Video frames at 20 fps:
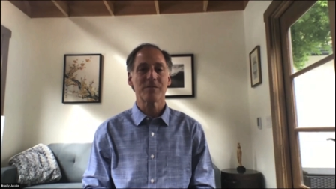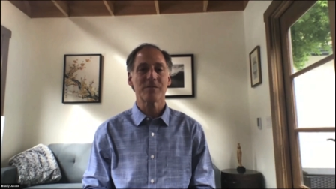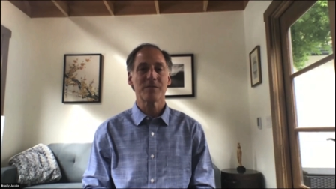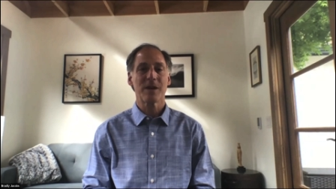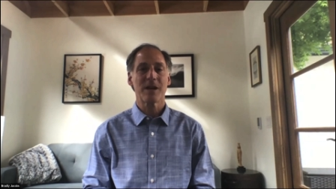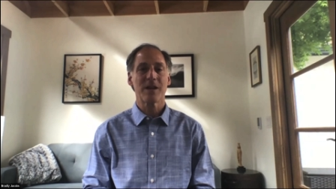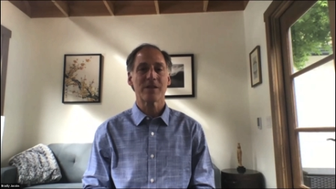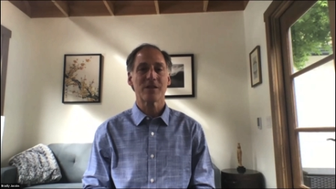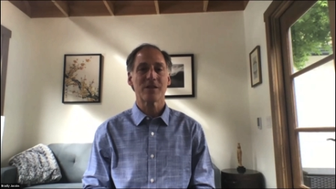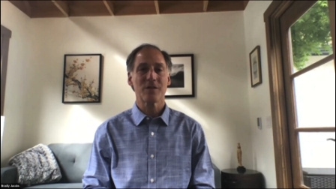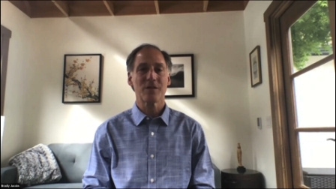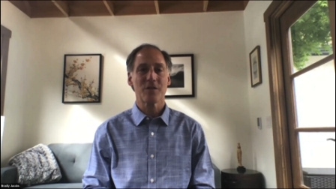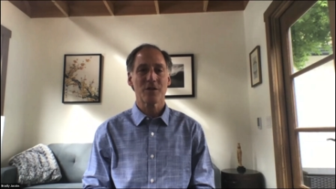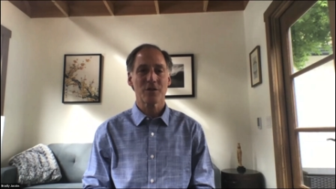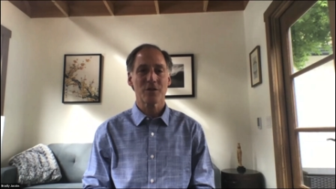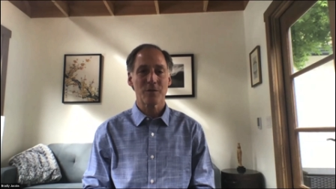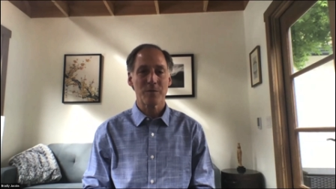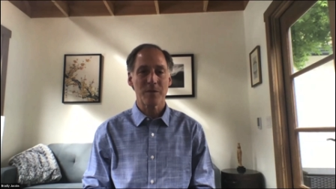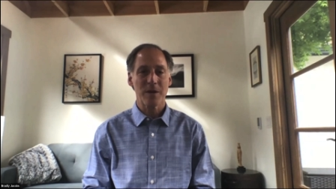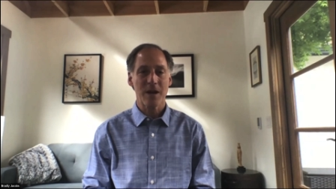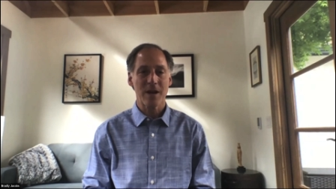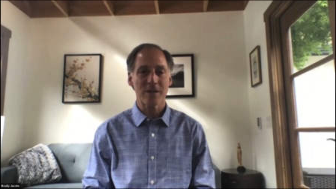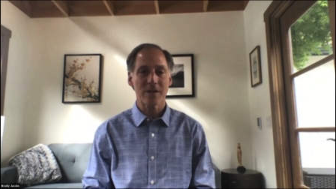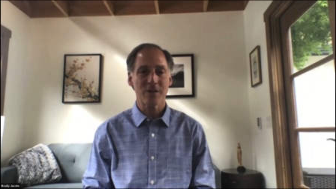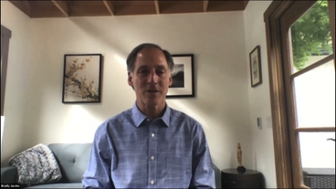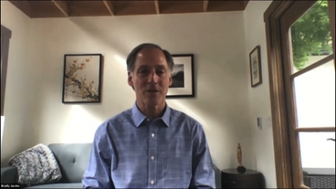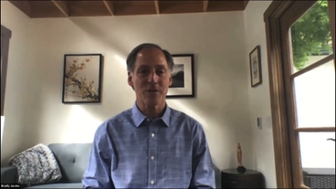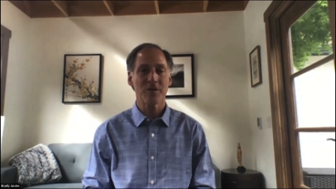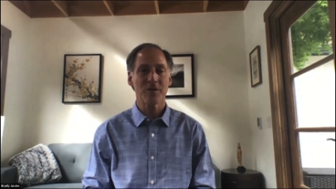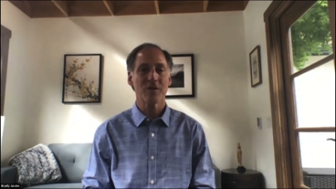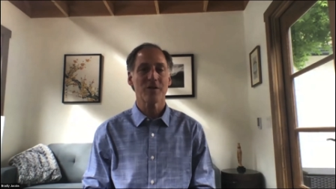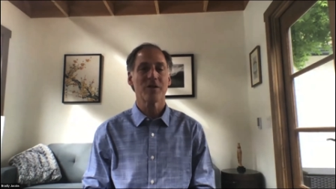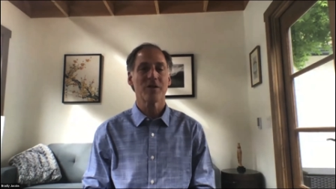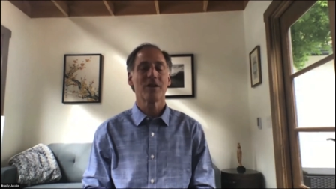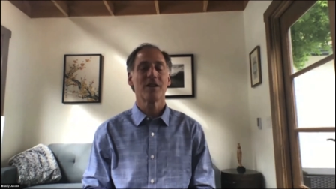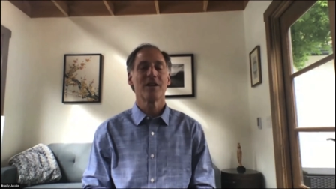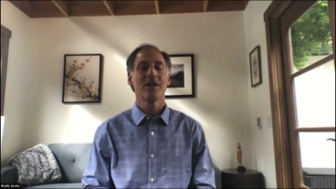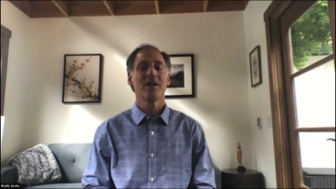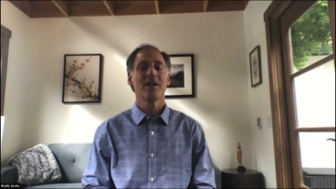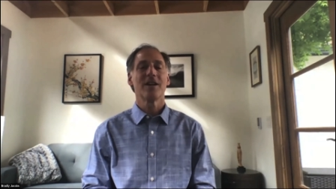Passover, a good Passover
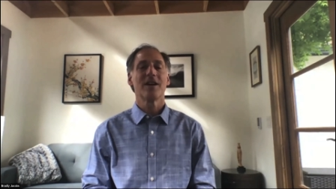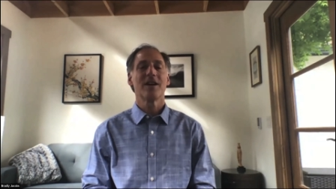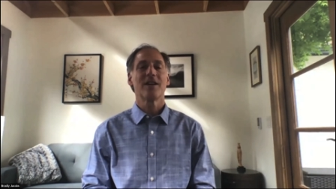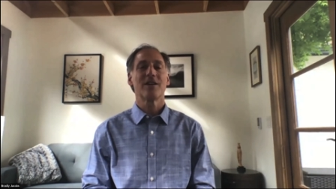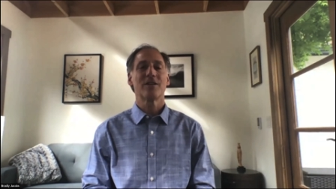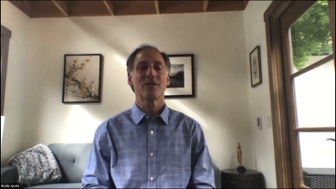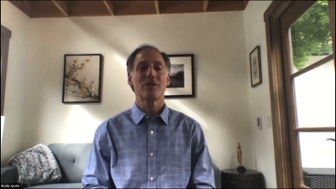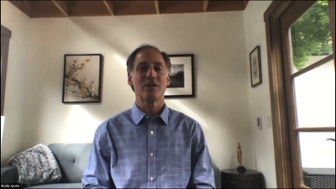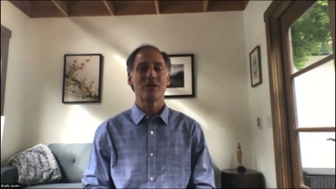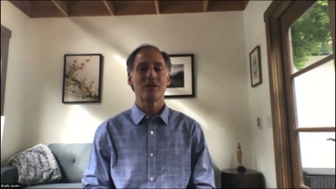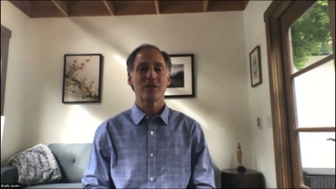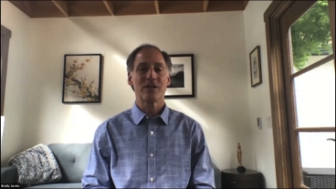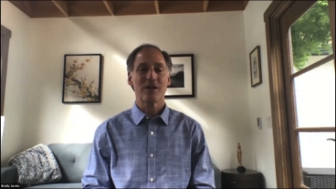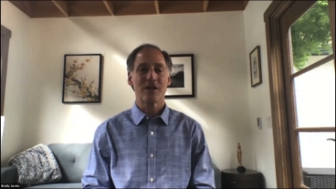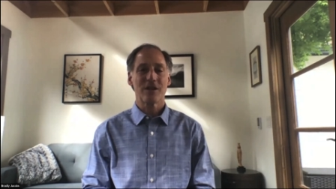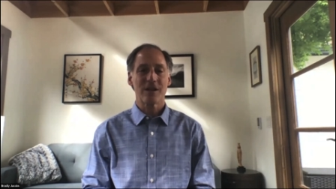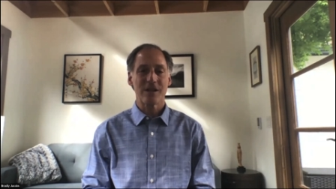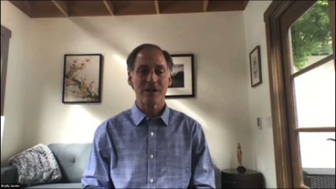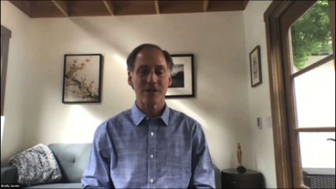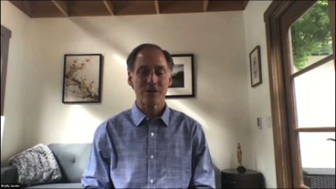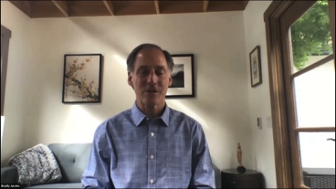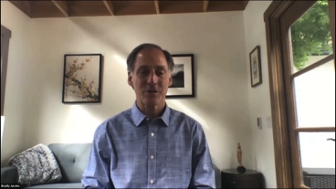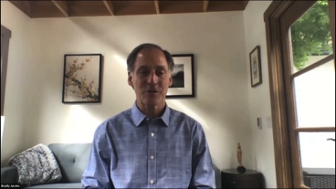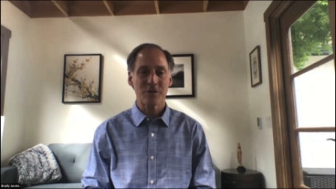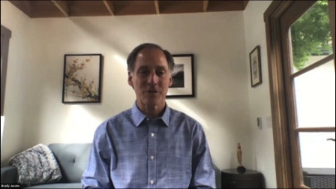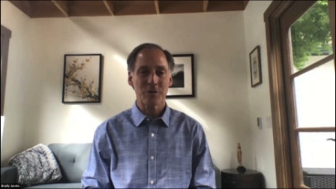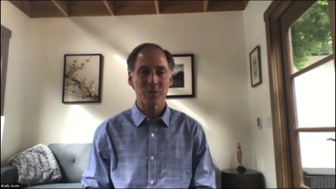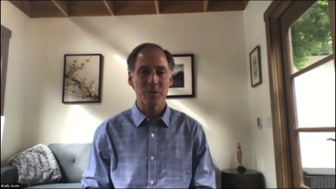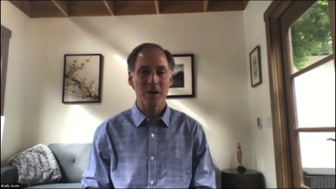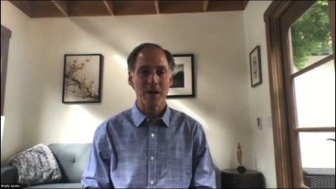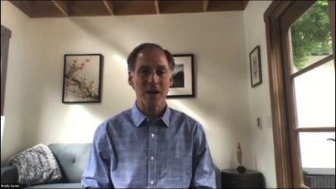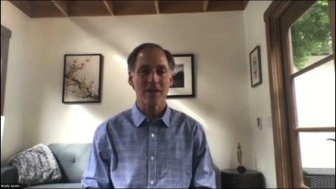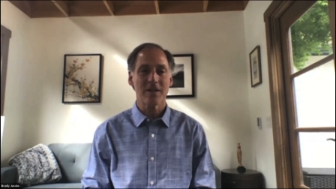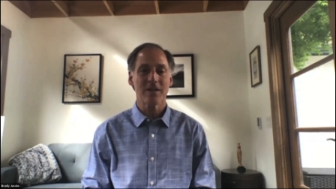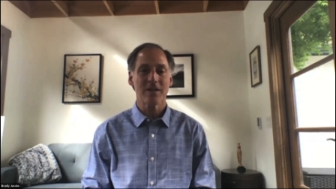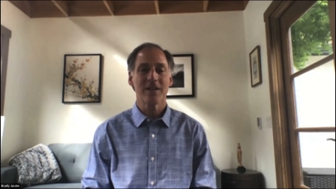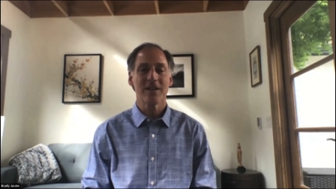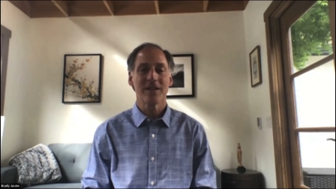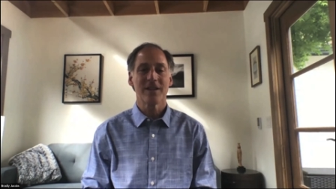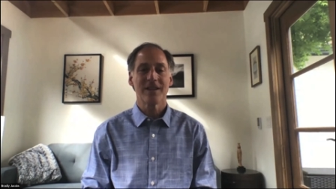and a good Easter as
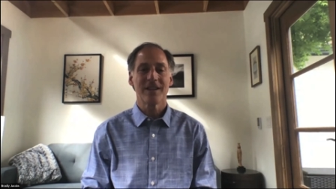well.